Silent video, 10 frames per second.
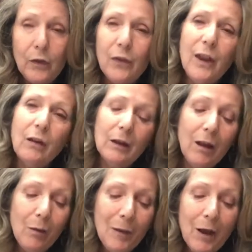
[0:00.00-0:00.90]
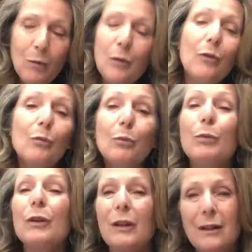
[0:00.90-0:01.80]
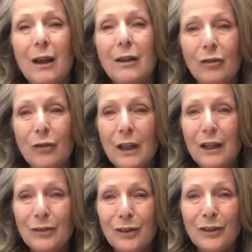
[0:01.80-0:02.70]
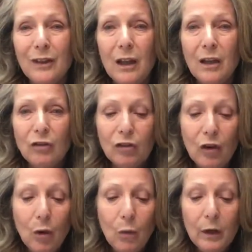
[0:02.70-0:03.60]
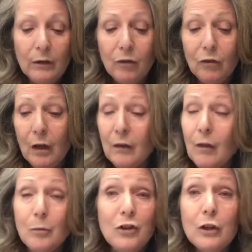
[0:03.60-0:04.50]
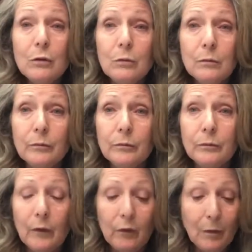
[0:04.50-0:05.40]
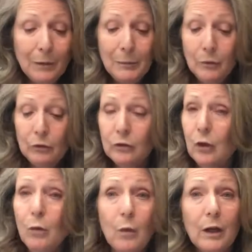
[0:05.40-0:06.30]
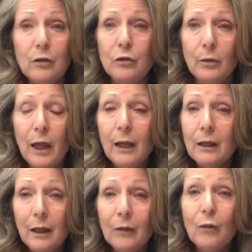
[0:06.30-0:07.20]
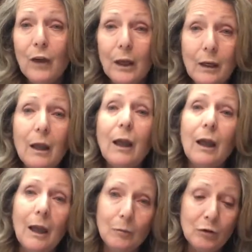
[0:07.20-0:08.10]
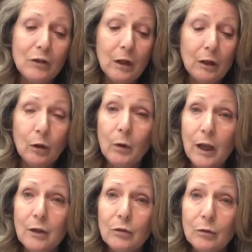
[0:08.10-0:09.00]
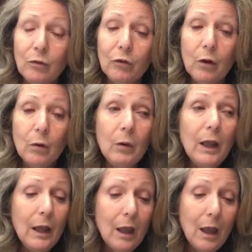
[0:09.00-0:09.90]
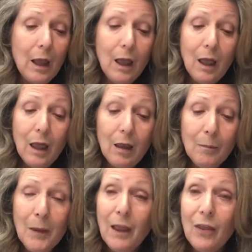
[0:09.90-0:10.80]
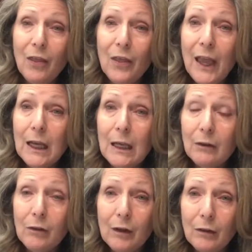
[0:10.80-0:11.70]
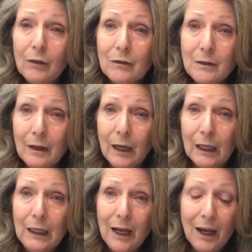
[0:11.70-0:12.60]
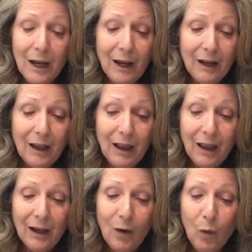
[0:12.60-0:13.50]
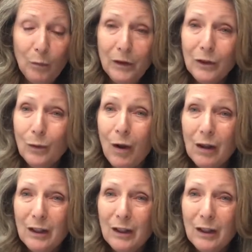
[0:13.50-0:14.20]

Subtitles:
they'll come out with a really nice flavor. So it's up to you. Some people don't want to do that, and that's fine. I'm just telling you what I do. So that ends this today, and I hope that you all